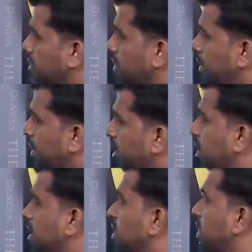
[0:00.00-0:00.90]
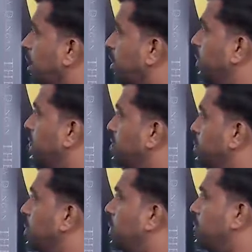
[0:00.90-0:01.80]
debentures cannot be
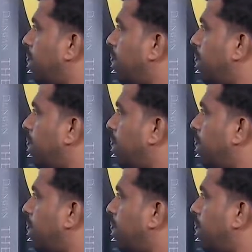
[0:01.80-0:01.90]
issued